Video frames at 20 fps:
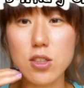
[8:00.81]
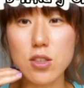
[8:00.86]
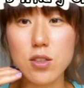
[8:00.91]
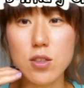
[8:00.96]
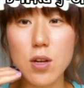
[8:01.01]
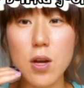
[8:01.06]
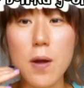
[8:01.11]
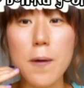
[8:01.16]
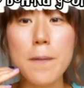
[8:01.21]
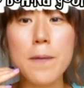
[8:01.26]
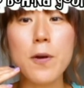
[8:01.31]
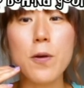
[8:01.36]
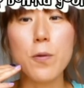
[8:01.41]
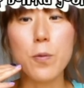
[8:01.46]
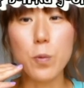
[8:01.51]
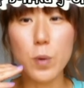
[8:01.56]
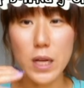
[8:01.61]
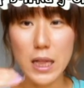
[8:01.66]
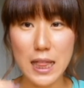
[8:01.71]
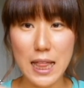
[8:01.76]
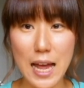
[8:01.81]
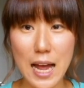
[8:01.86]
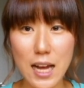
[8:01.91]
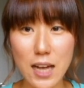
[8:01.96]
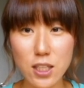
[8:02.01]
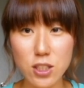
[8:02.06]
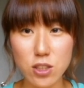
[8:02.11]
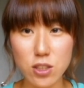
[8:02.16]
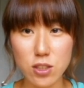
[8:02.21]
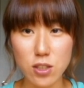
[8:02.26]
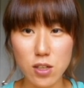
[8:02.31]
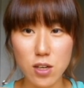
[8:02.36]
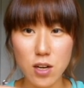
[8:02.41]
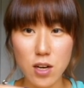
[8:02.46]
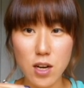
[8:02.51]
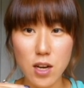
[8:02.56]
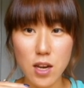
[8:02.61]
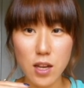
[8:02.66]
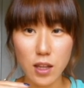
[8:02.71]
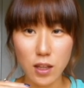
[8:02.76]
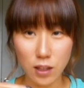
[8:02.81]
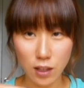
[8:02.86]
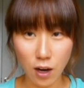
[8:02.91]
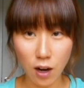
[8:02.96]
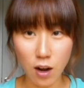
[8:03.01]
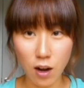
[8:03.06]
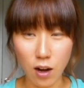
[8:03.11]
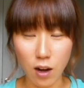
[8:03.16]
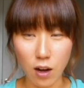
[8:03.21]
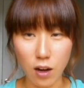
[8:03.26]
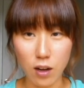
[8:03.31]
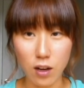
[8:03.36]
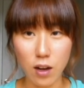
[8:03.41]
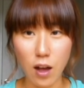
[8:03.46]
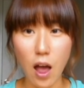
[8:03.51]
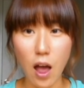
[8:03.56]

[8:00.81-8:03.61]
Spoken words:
to relax your tongue.